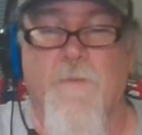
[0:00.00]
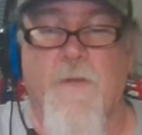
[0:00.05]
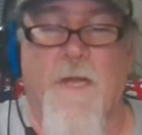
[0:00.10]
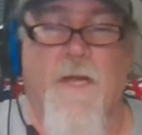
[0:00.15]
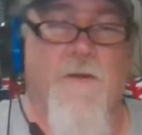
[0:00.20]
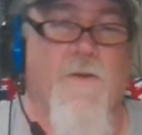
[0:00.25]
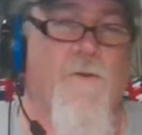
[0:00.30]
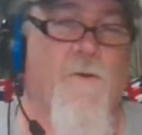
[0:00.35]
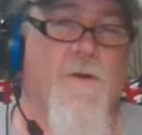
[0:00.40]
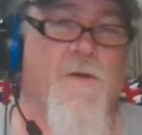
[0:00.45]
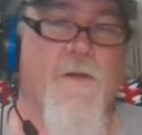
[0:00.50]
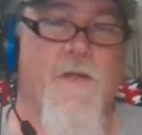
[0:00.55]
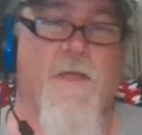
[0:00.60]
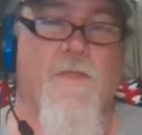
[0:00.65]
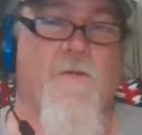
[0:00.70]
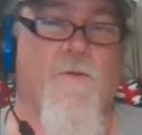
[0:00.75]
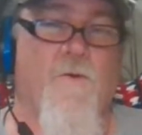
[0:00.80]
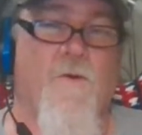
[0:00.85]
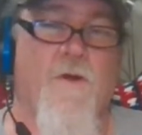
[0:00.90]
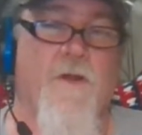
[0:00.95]
I know
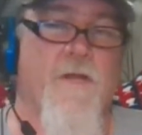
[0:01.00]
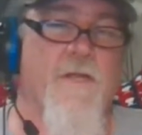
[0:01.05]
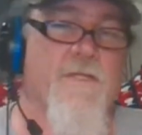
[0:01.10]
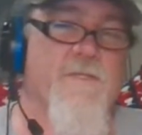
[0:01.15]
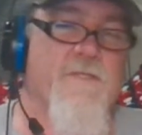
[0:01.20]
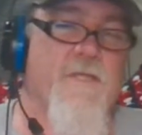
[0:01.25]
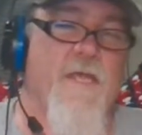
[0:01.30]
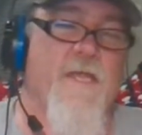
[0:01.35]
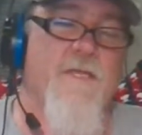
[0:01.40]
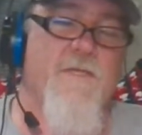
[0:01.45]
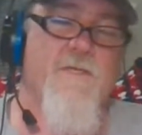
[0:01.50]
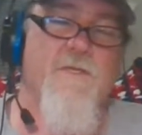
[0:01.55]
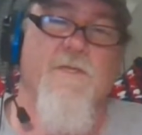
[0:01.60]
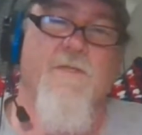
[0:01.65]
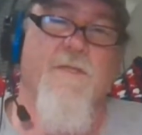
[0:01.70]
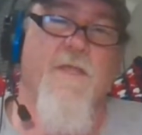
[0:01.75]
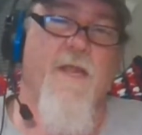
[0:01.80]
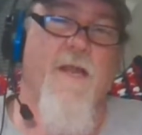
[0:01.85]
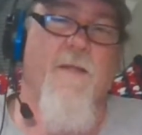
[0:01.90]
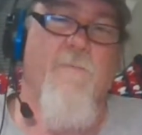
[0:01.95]
another
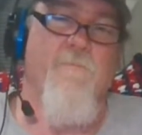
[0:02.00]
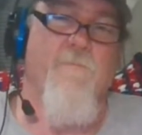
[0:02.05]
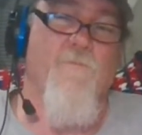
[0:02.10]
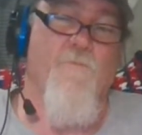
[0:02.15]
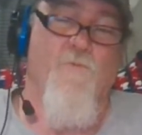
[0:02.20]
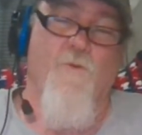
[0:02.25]
organization that I'm